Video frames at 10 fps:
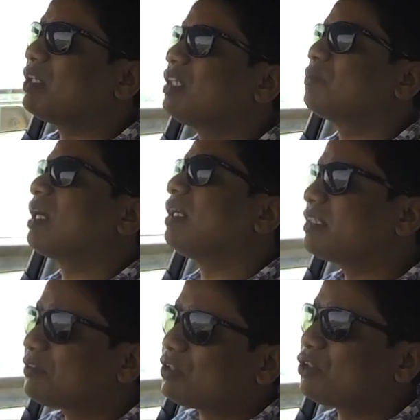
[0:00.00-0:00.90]
from these
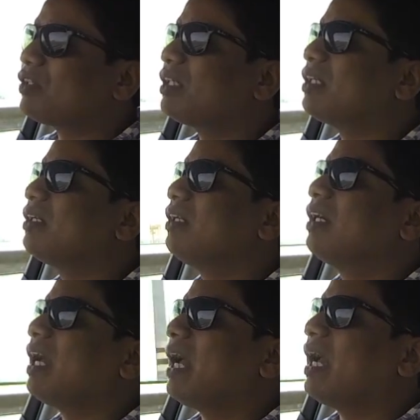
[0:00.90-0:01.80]
pedal shifters over here
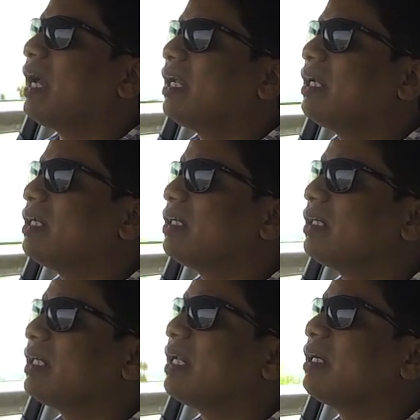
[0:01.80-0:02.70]
and
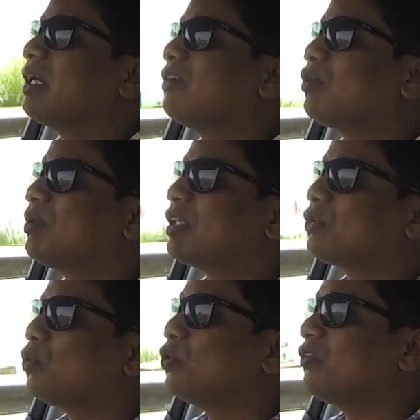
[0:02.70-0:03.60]
getting ahead from
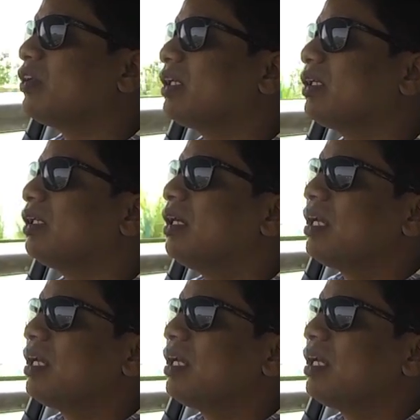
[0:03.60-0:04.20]
that slow-moving vehicle.